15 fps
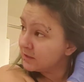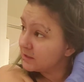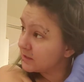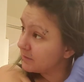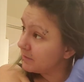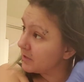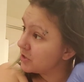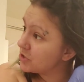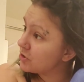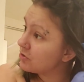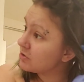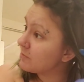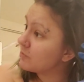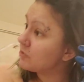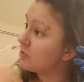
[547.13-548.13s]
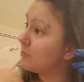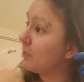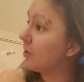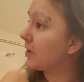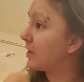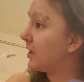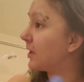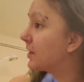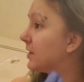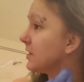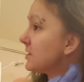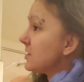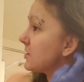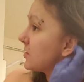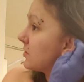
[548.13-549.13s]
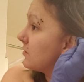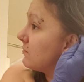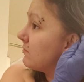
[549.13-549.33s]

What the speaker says: Somebody shows up to a party like this, it's